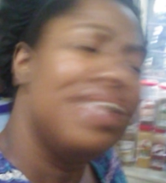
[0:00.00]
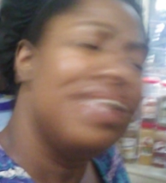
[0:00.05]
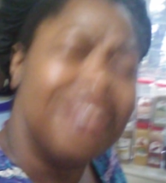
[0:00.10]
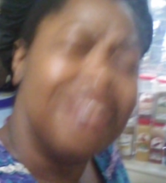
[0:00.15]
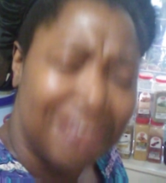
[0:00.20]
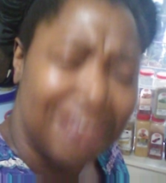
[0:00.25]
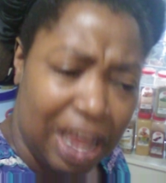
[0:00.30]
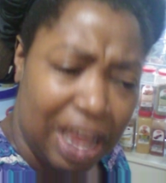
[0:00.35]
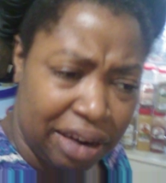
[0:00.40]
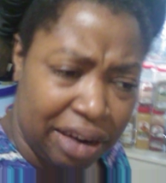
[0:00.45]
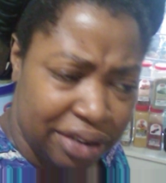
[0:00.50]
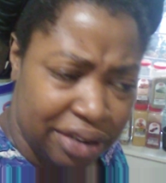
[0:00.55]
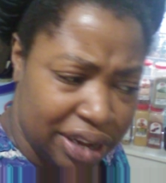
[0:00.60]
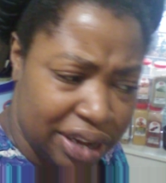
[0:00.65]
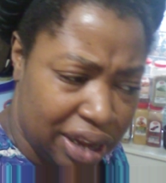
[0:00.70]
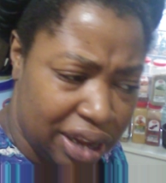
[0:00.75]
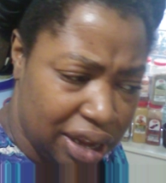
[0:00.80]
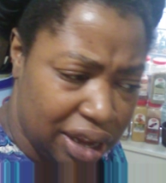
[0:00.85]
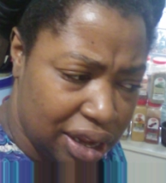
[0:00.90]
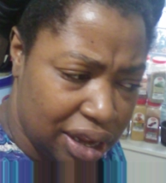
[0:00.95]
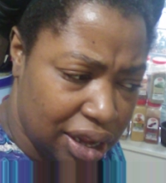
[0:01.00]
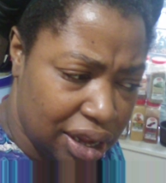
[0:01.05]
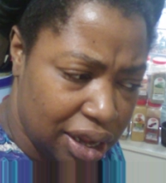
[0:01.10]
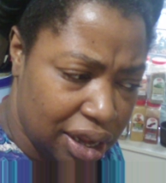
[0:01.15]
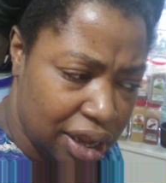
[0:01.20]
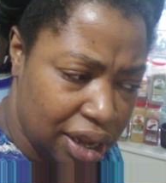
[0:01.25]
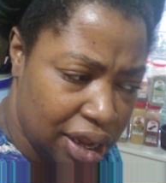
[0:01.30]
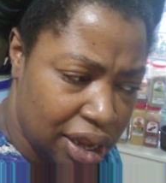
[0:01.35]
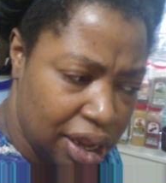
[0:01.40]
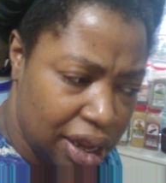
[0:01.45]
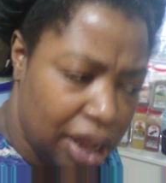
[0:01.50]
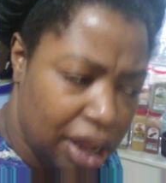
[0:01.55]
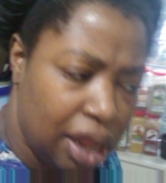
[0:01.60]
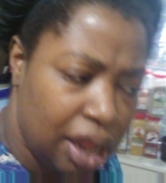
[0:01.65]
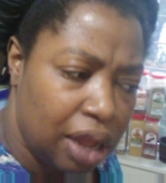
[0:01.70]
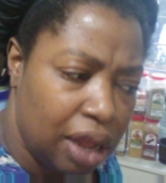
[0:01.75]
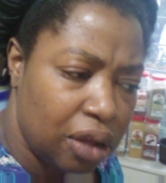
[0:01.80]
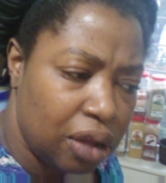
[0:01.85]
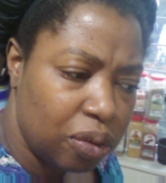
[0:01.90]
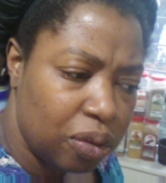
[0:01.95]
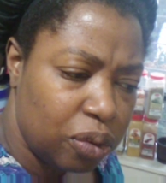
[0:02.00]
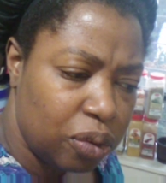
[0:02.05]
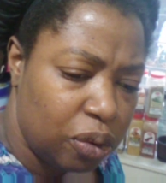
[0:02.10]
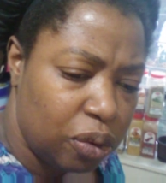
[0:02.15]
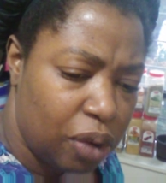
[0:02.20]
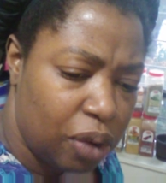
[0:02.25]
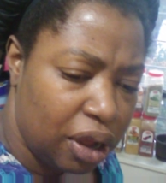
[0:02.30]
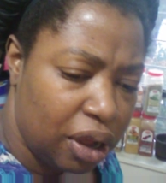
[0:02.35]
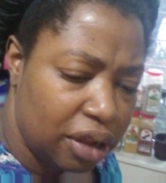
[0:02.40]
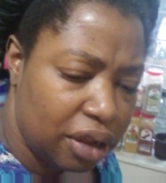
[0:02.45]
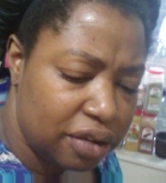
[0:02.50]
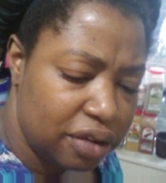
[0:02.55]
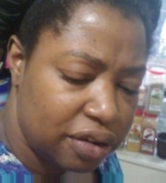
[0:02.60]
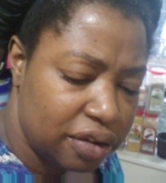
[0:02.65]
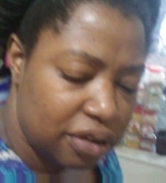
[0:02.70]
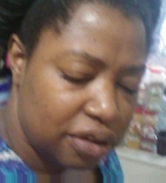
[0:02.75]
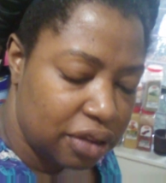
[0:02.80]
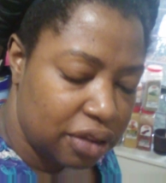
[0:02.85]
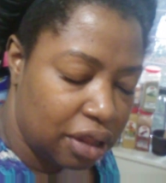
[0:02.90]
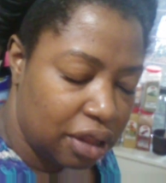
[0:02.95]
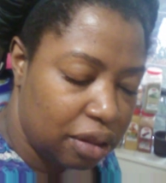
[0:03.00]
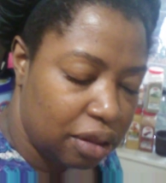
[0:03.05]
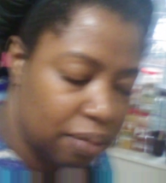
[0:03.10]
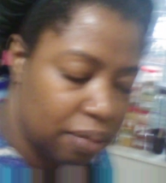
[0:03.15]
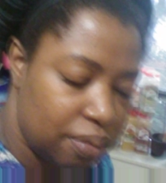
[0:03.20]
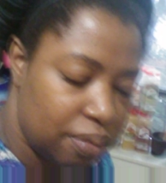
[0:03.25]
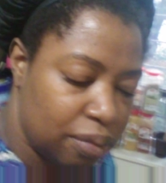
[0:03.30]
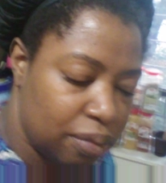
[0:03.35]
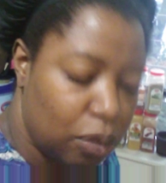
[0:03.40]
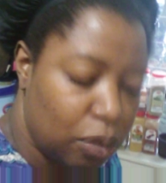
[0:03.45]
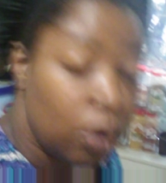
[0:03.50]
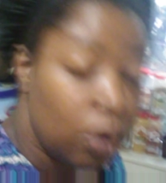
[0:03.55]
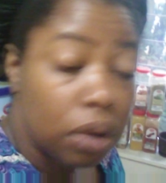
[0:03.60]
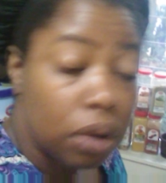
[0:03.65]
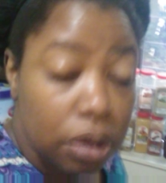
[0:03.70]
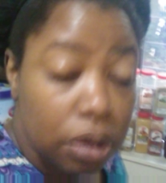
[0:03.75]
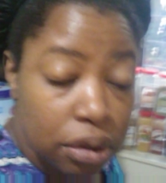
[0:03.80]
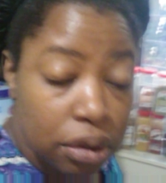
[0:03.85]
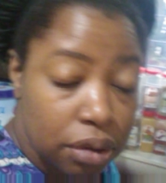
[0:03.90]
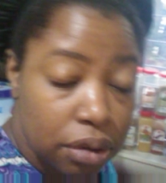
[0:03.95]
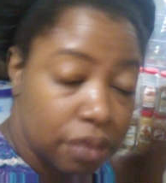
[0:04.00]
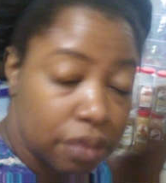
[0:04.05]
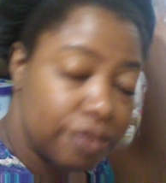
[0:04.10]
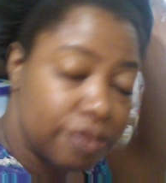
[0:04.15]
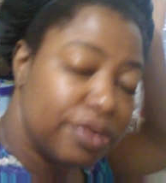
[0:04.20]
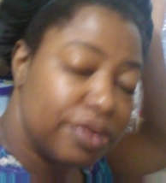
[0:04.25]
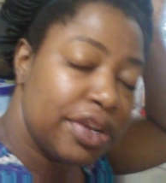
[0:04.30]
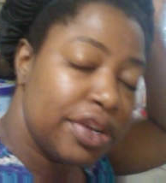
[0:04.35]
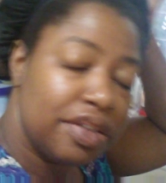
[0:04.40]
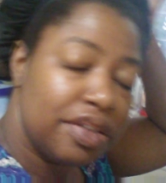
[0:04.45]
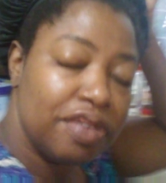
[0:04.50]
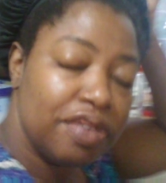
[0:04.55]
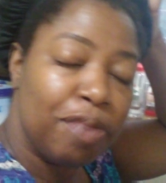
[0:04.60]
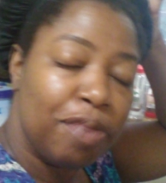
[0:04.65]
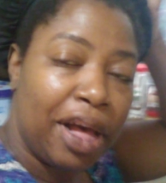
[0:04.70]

Saturday, we watched some more Rings of